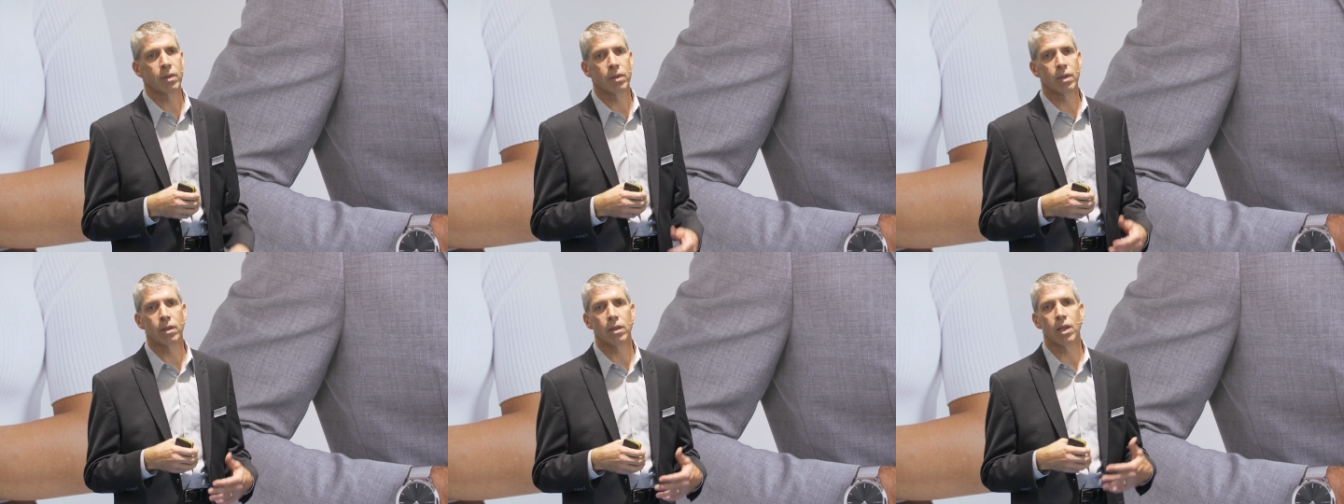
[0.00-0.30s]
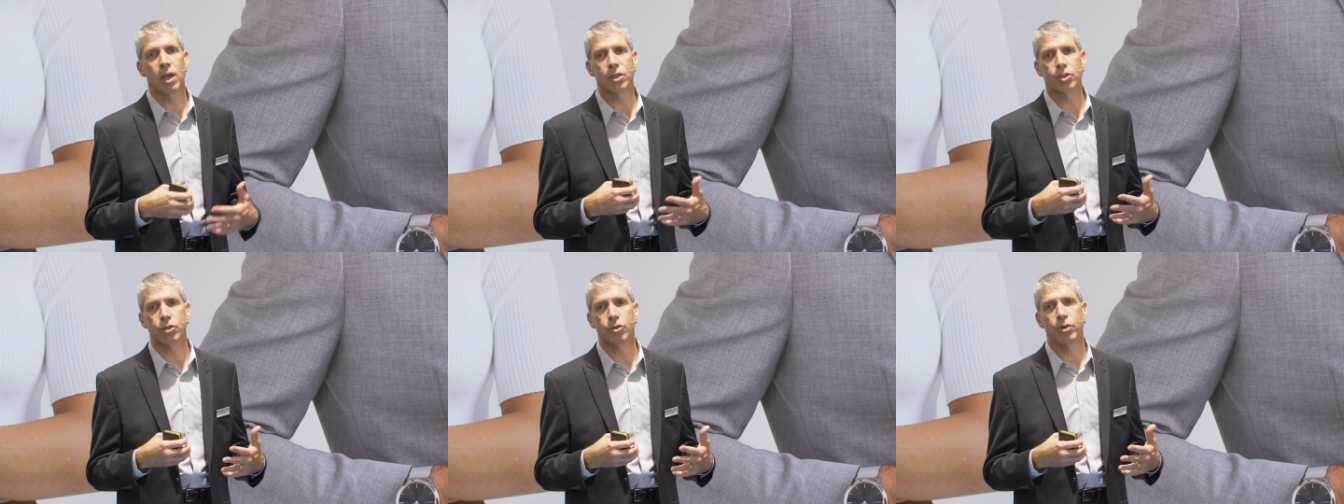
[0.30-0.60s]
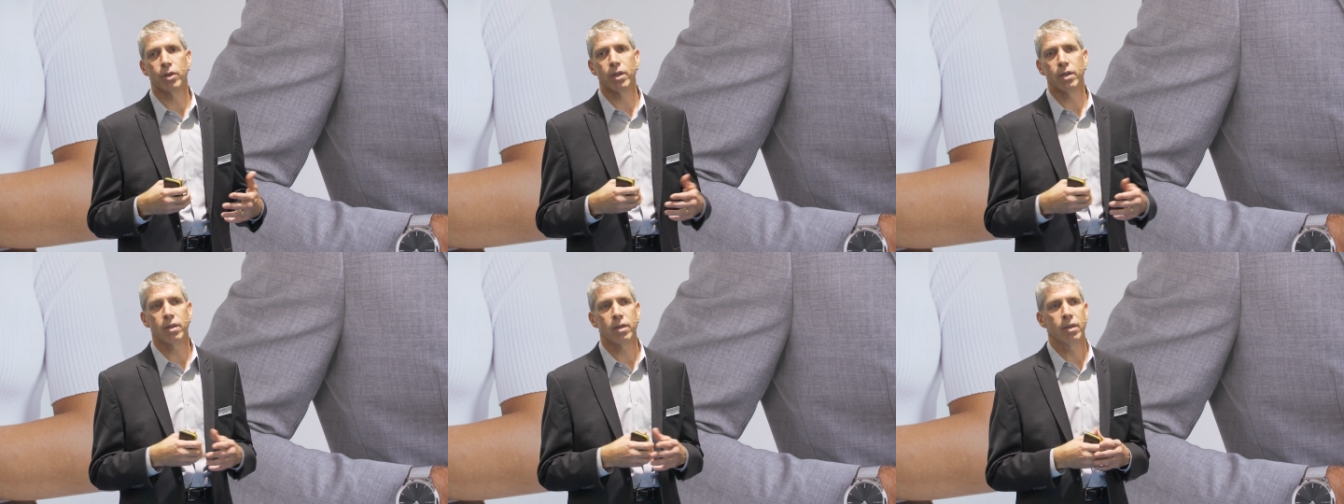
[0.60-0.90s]
the
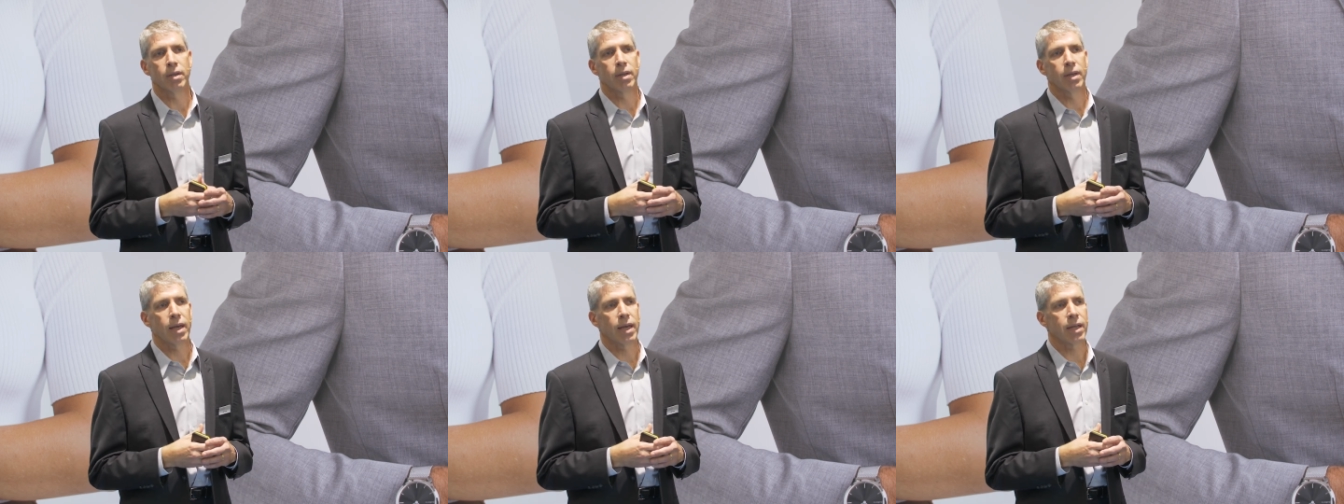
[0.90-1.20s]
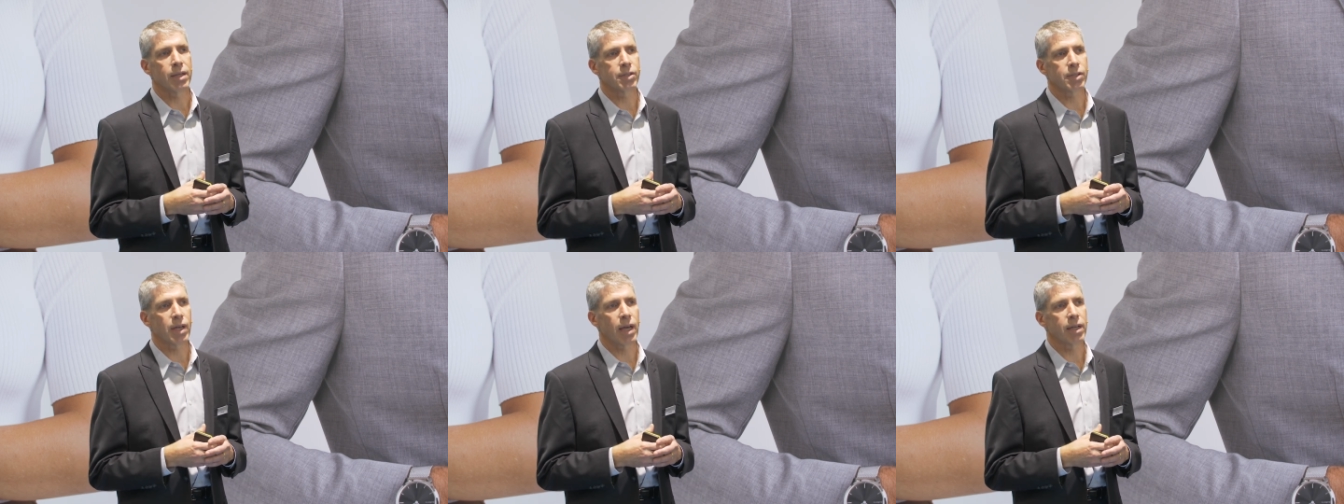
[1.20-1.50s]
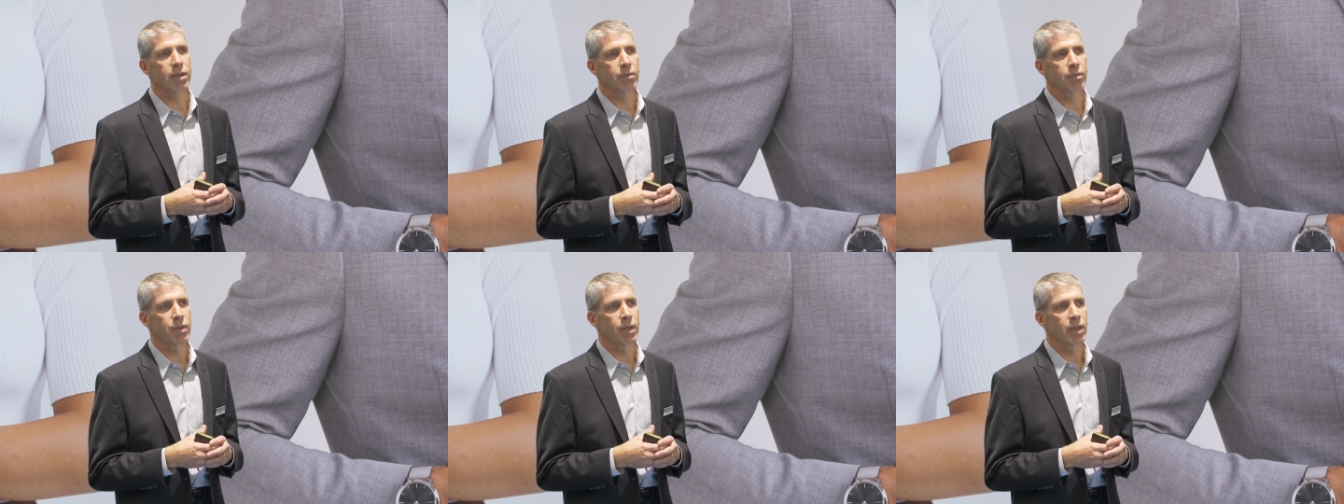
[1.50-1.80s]
luxury uh,
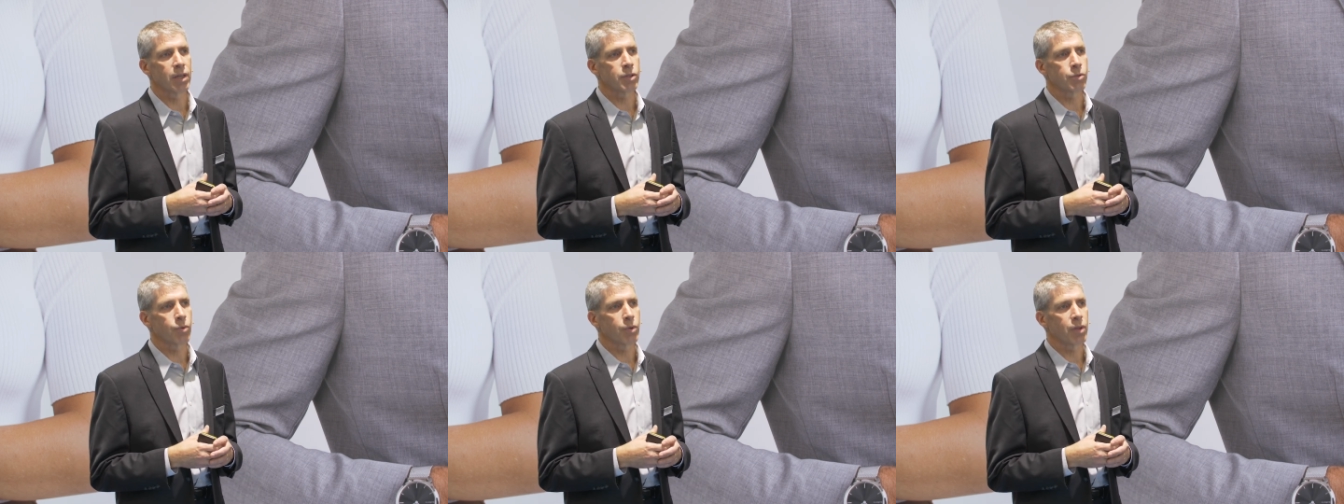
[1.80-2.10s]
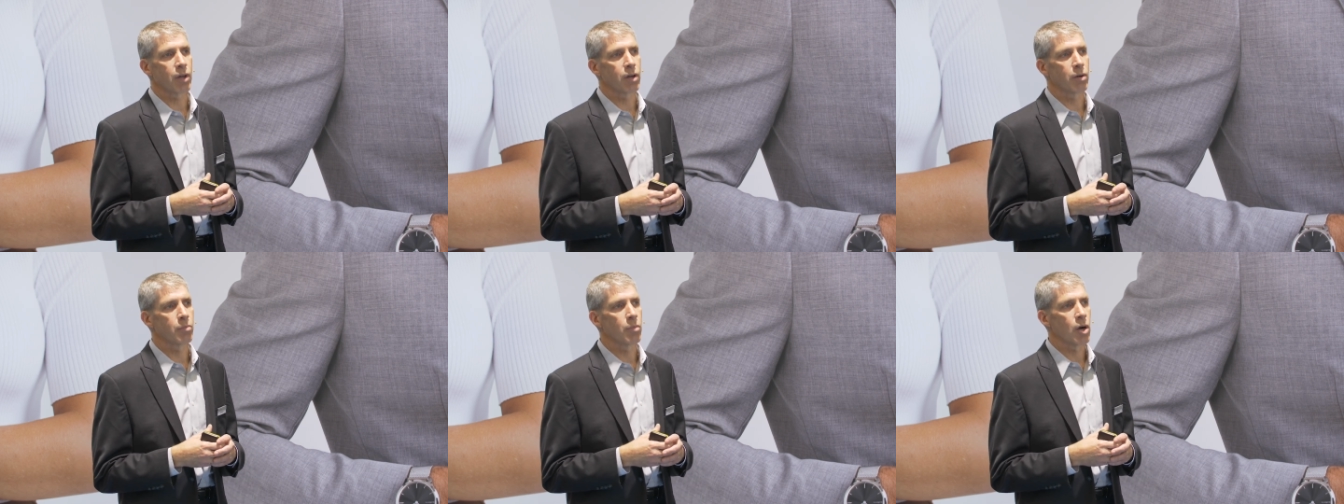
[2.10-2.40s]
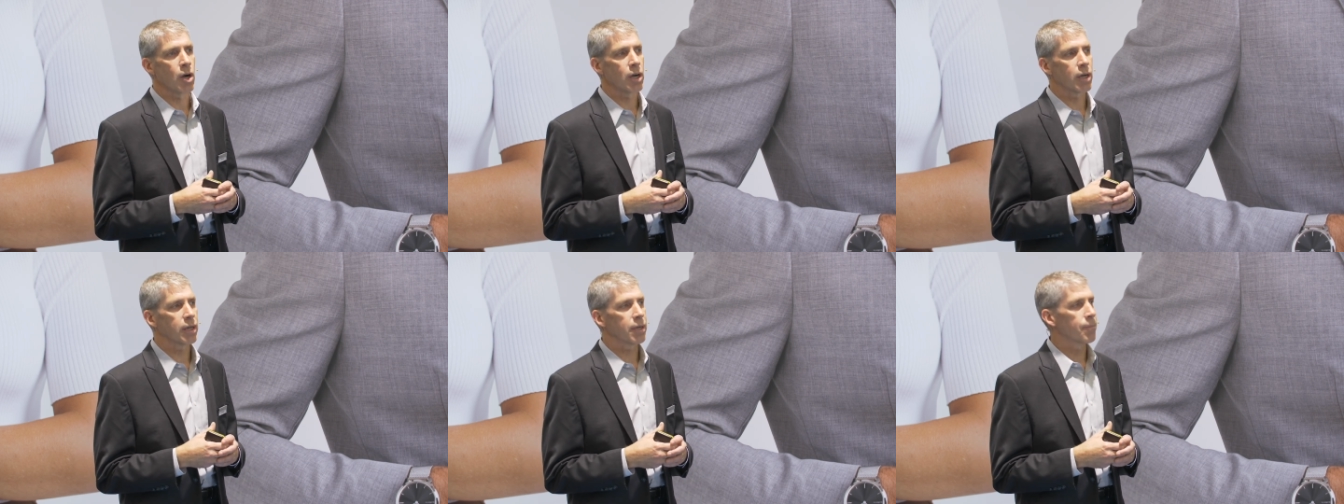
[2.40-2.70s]
side of things with our
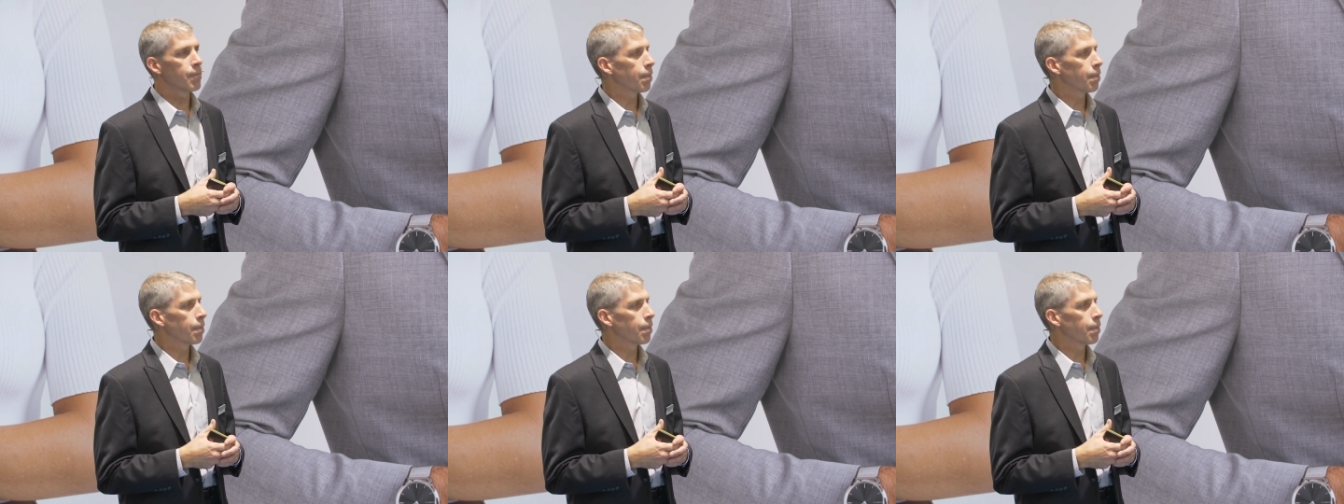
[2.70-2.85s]
MARQ